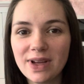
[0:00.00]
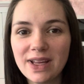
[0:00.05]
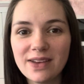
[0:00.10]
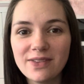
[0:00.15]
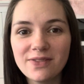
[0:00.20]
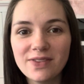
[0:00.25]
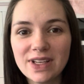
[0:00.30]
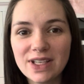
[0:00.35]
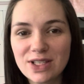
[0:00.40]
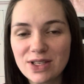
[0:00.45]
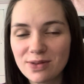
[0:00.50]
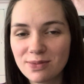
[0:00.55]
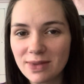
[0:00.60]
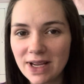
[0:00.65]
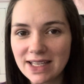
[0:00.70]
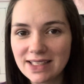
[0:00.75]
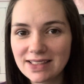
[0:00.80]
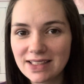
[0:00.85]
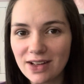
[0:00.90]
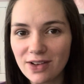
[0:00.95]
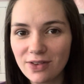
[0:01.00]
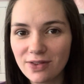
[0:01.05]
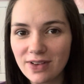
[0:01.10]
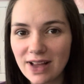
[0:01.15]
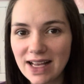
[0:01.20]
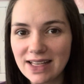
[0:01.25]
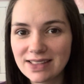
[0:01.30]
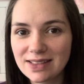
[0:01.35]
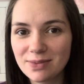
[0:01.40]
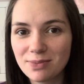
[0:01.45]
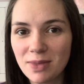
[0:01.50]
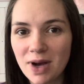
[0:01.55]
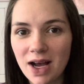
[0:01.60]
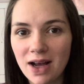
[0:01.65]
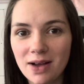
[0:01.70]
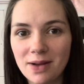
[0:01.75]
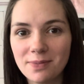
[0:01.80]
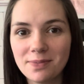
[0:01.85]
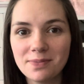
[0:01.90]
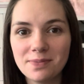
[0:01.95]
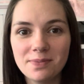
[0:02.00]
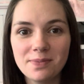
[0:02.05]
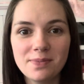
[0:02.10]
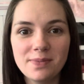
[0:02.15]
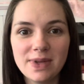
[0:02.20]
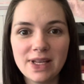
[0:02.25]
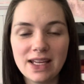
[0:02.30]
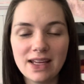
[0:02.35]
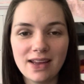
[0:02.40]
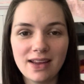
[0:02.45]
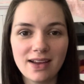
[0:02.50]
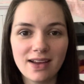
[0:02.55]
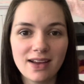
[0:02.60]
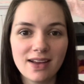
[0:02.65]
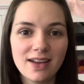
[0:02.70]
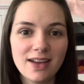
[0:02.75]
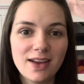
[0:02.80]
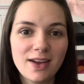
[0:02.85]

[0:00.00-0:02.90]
envision myself as a mom being